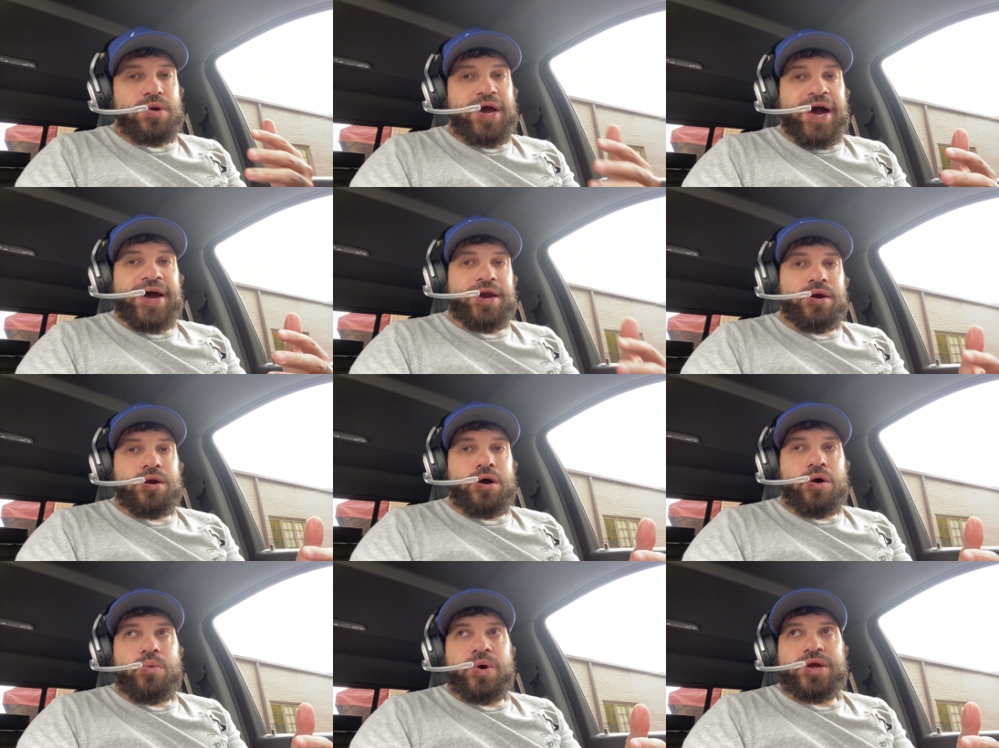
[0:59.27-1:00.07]
got to
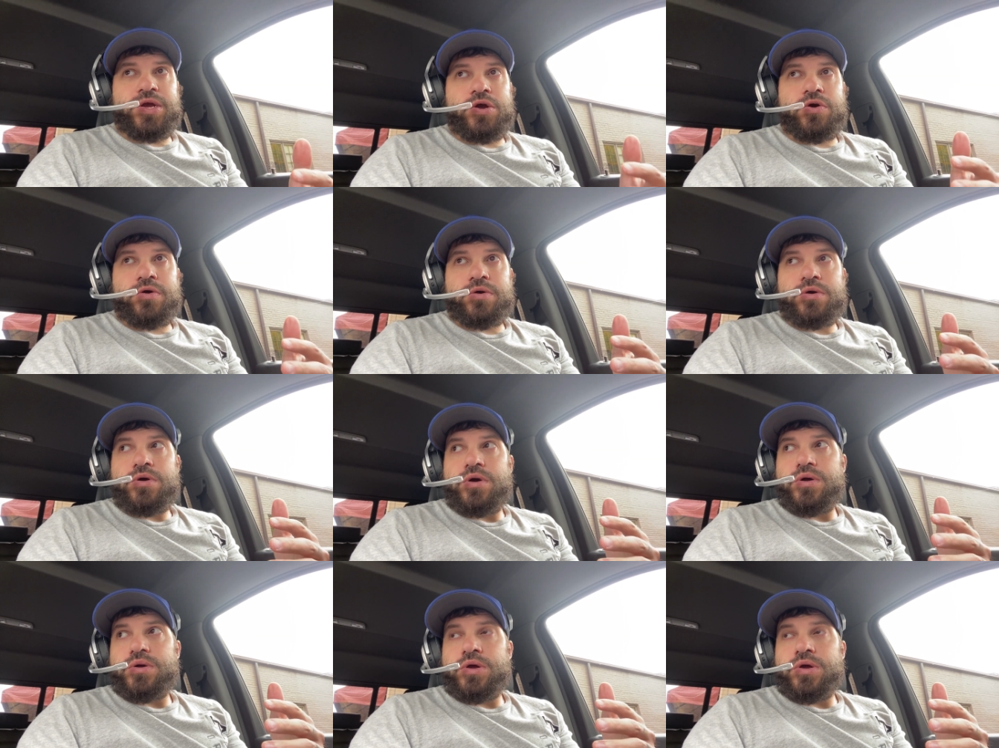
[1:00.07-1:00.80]
know what your